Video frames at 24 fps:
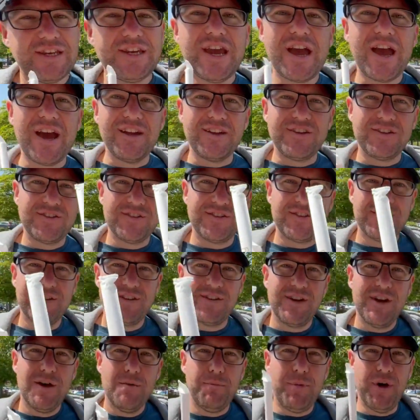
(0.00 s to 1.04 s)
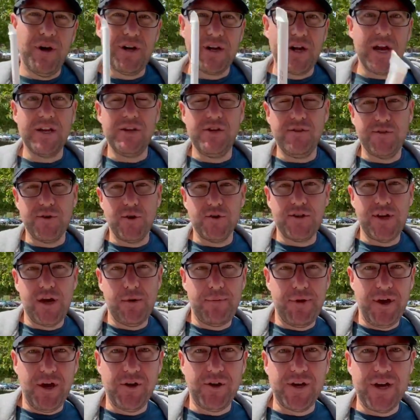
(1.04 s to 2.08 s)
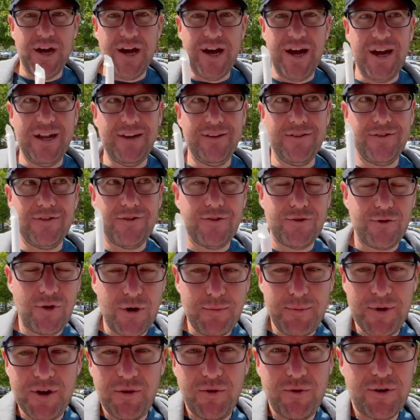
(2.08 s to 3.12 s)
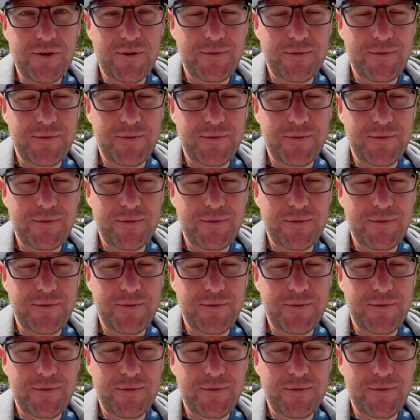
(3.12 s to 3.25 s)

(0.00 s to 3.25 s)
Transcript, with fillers: Yes. Is it called? But again, you've got tapioca and soy milk.